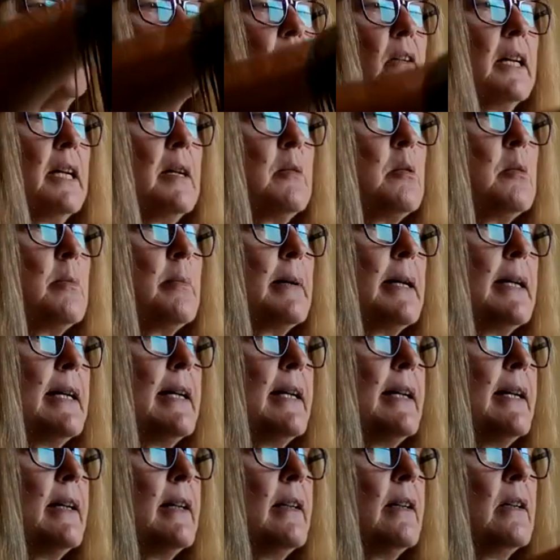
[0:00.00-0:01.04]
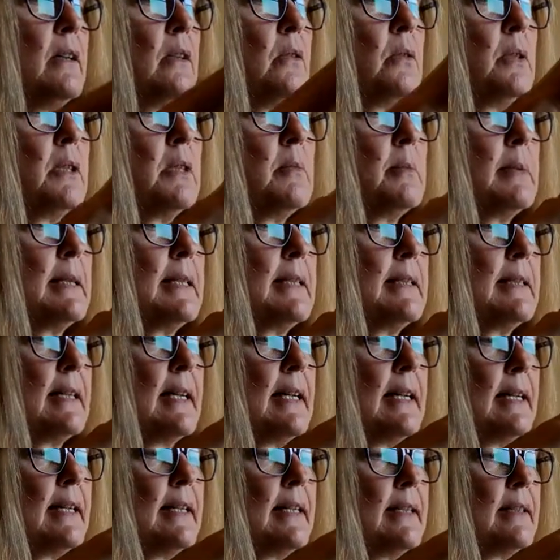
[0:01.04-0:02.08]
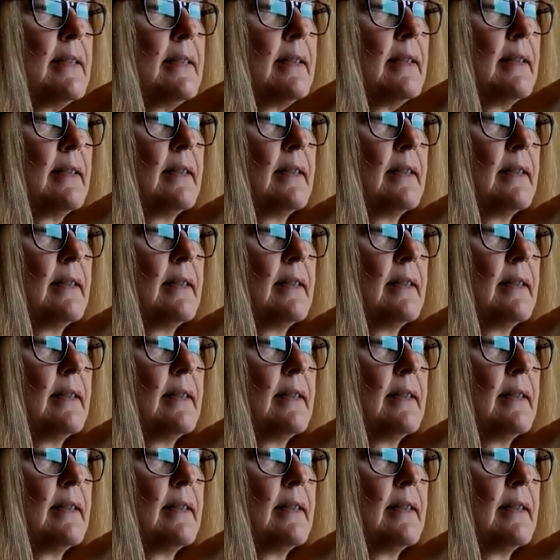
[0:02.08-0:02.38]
Grab it by one of my tied